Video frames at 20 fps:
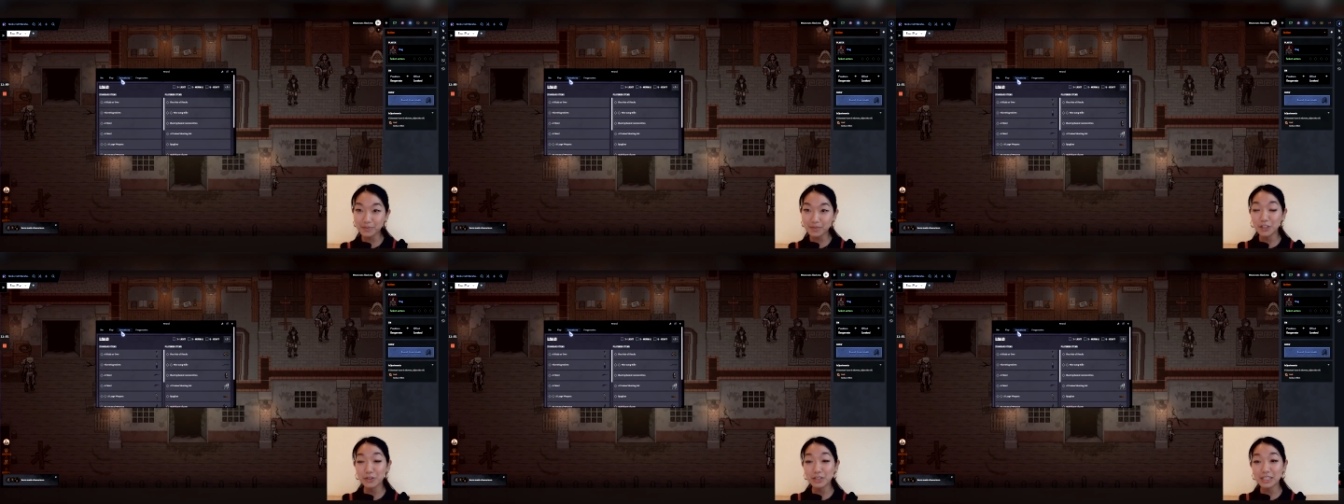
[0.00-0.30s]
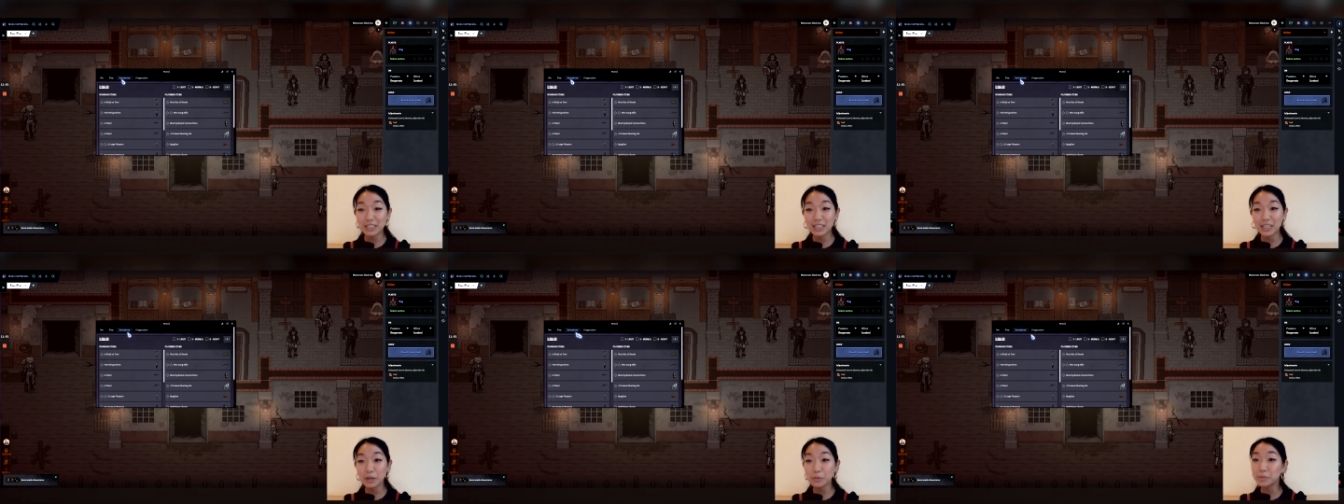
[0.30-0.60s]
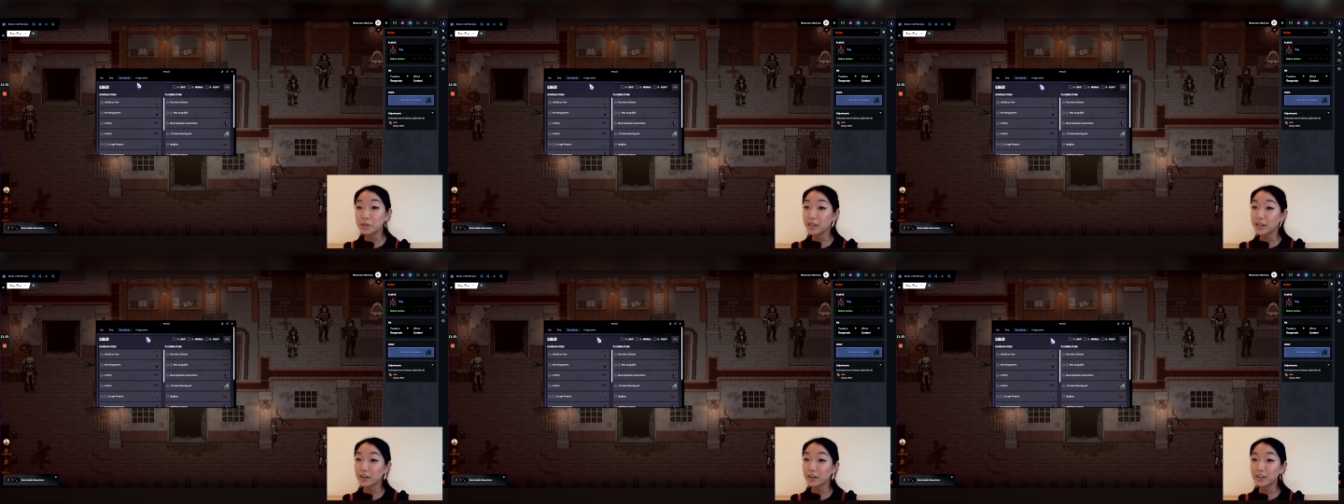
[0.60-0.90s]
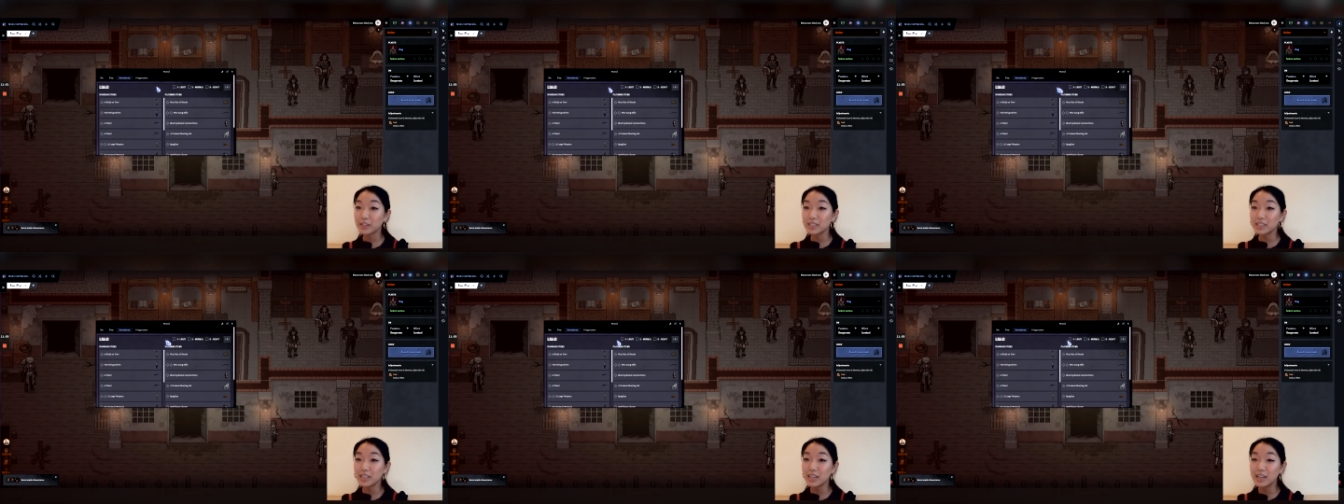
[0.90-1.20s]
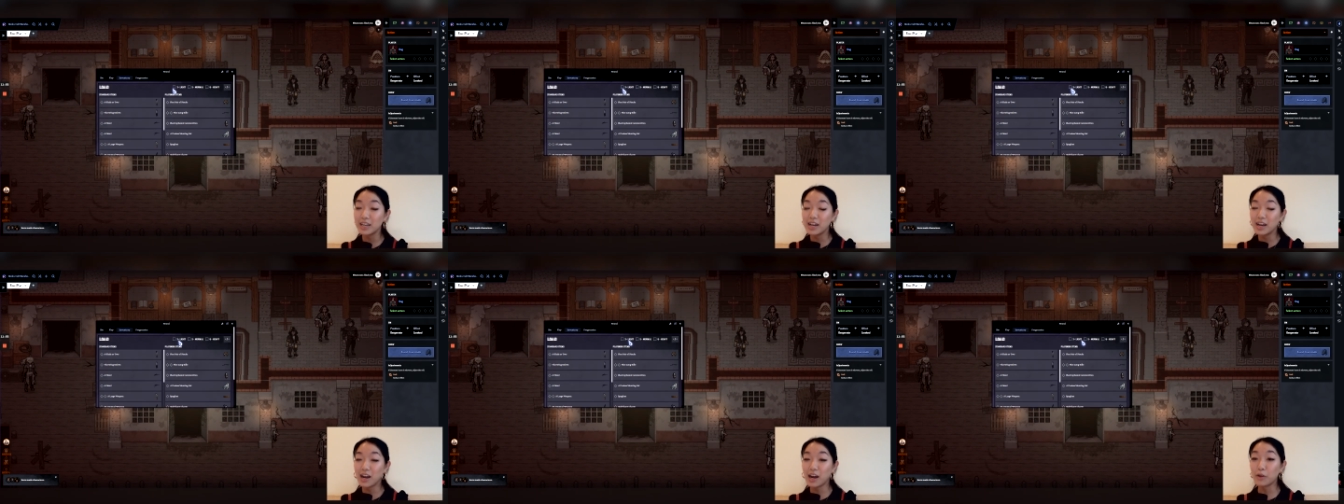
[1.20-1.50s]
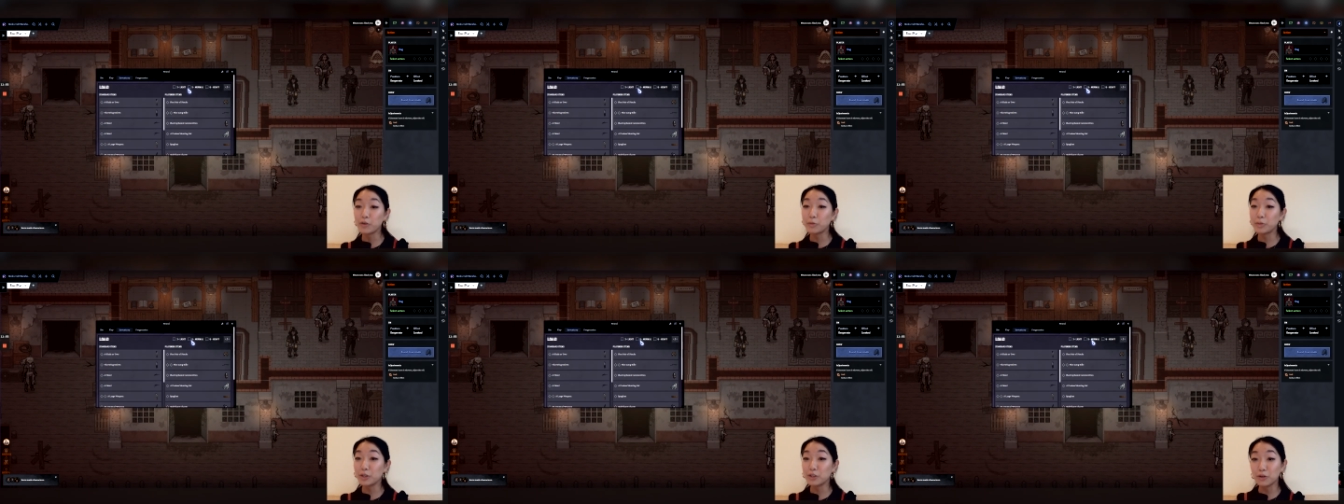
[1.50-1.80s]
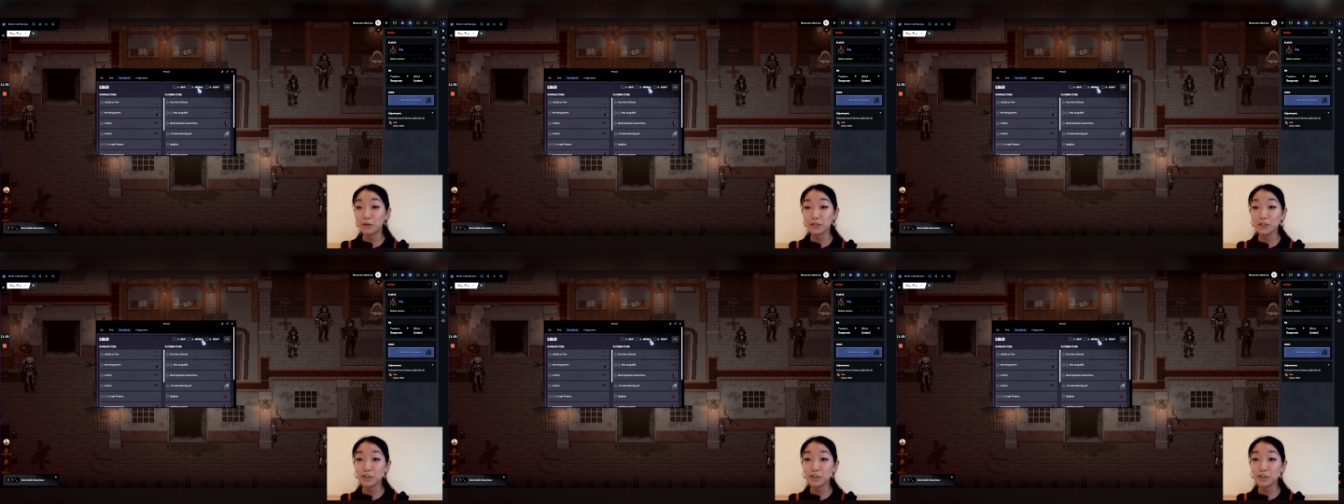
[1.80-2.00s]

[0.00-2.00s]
you can see players will be told